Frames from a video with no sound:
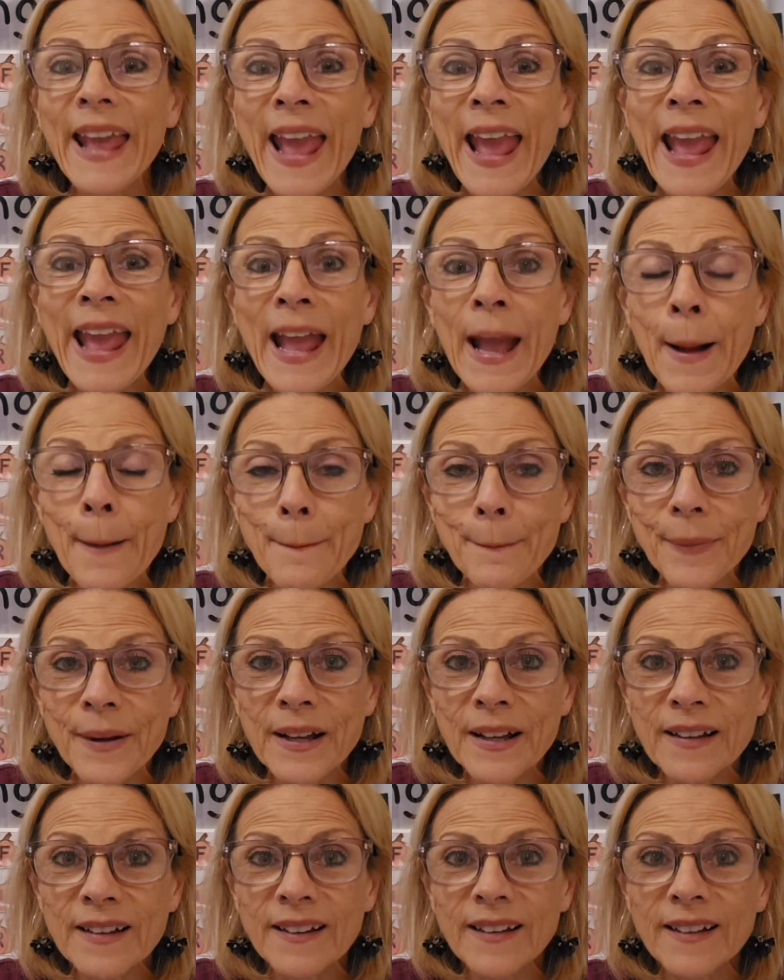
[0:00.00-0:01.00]
Camp.
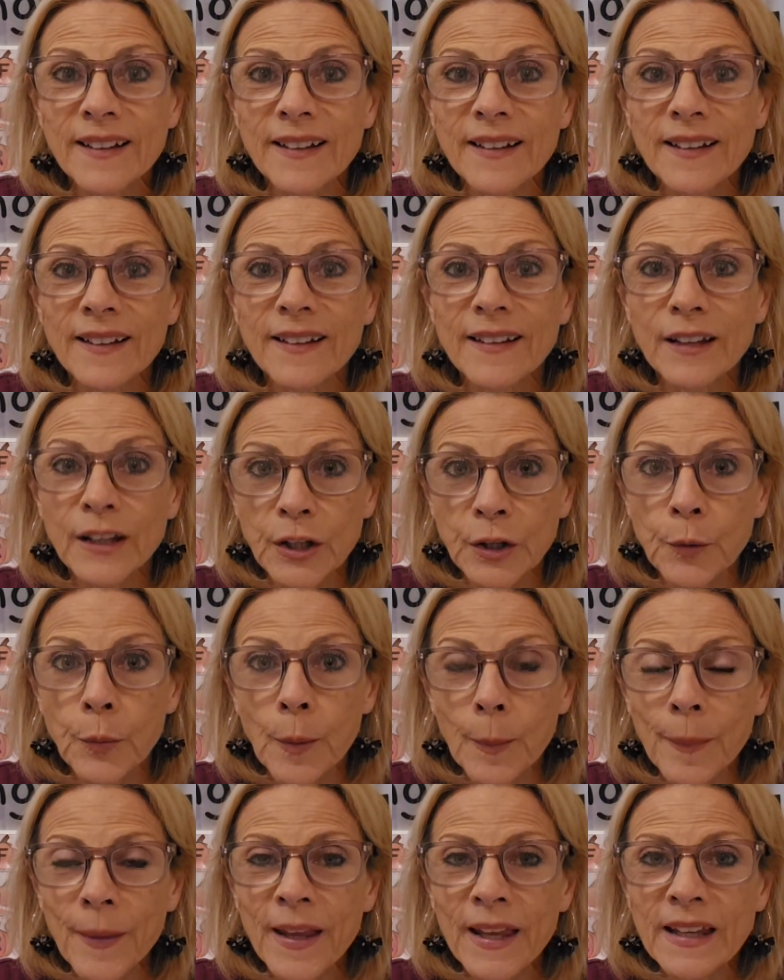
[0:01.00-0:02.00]

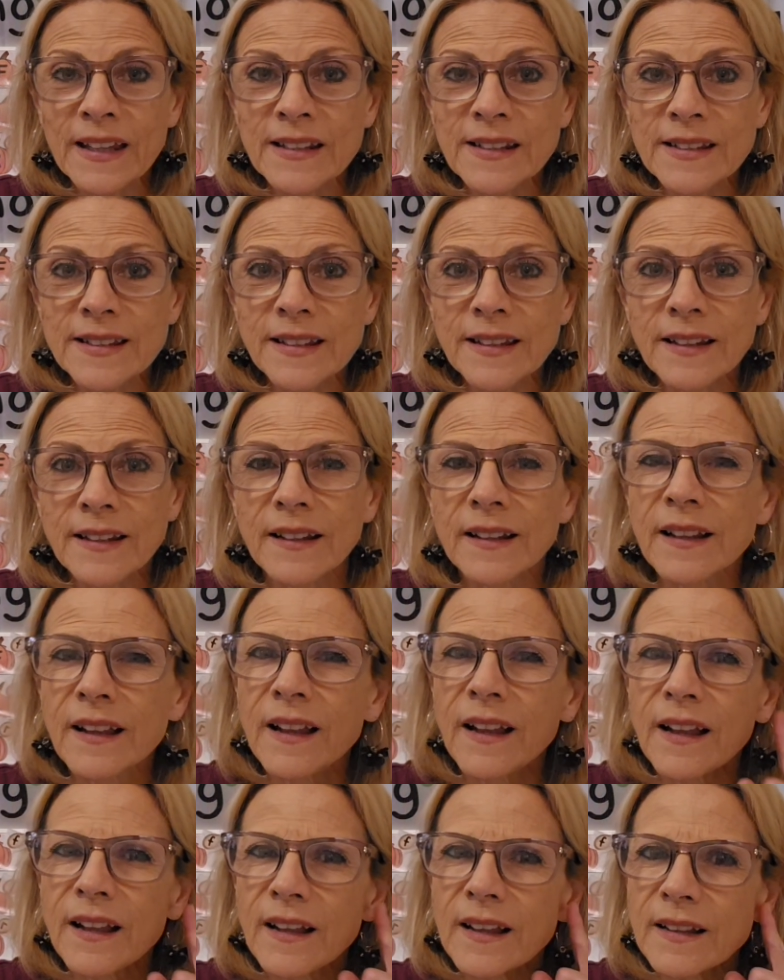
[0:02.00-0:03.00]
You repeat.
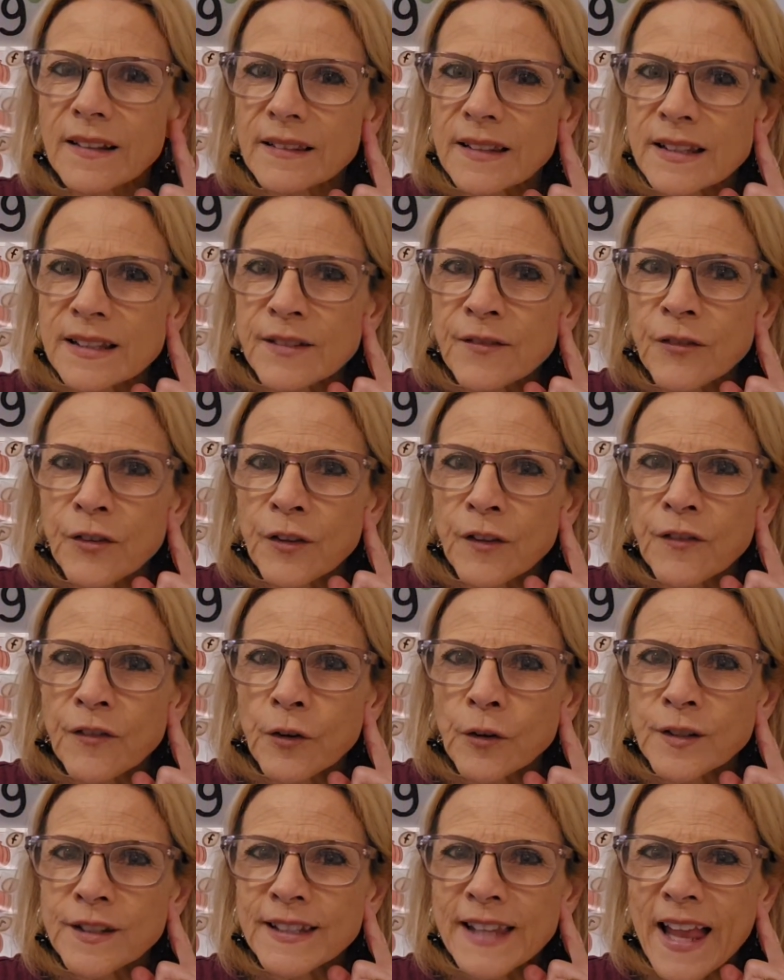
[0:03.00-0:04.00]
Listen for the
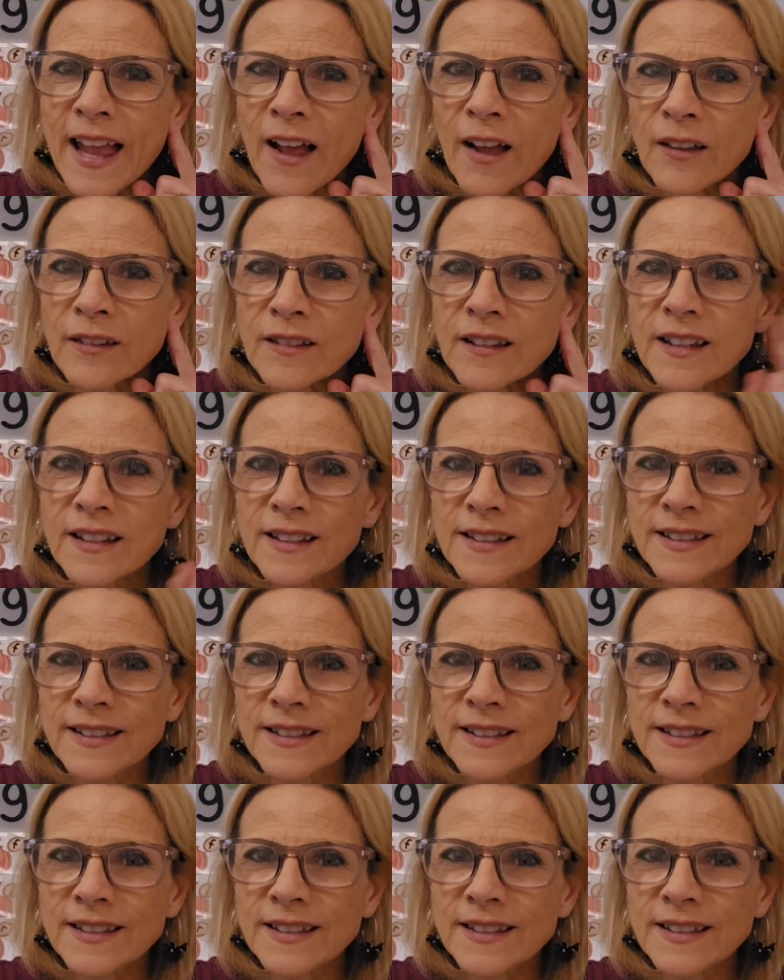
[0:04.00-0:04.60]
first sound.